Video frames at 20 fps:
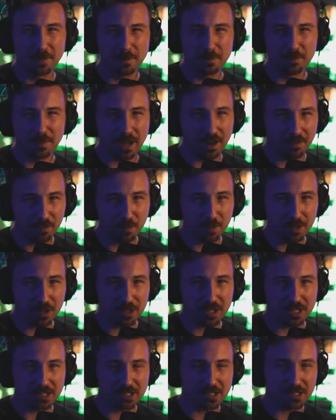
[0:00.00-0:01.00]
everybody
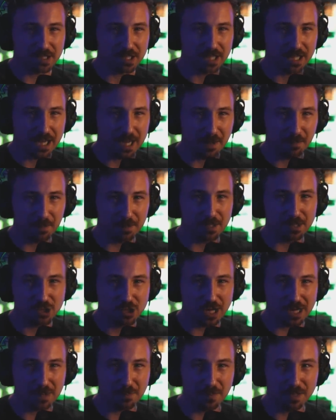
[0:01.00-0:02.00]
thinks it's gonna happen to
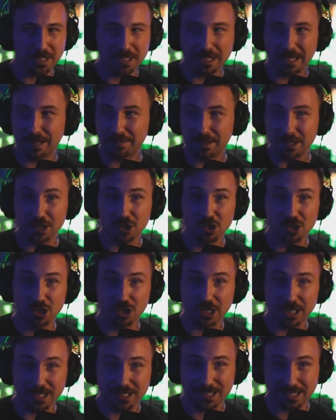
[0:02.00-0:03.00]
JB, and then
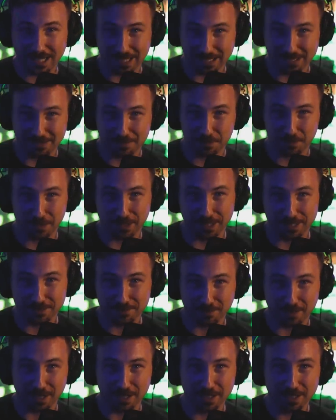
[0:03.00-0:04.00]
she takes
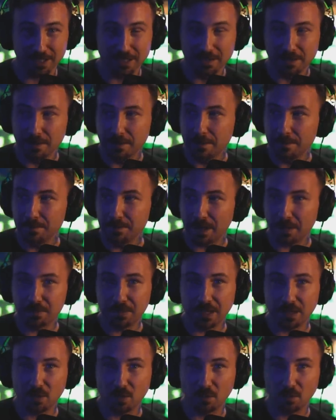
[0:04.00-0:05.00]
place, right? I'm
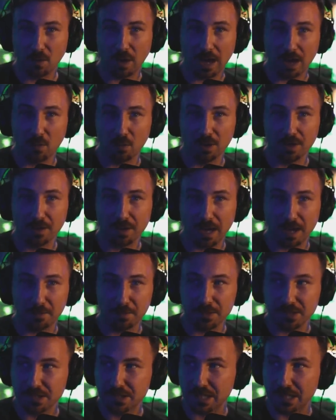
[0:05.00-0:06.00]
thinking, wow, what
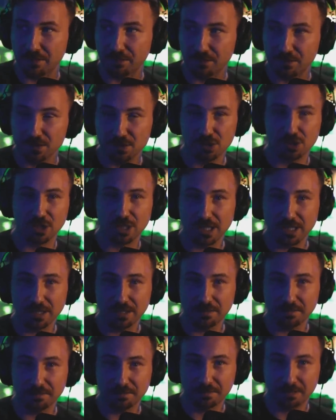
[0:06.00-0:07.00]
happens if
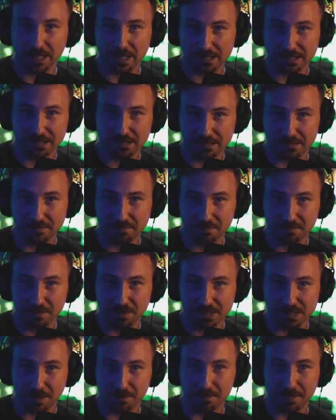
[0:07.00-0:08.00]
she gets
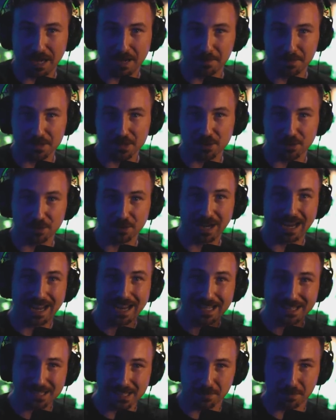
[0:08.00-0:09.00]
something happens to her
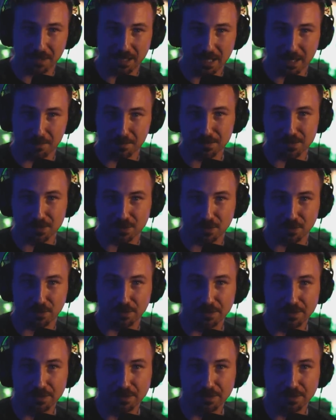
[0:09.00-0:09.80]
and something happens to her?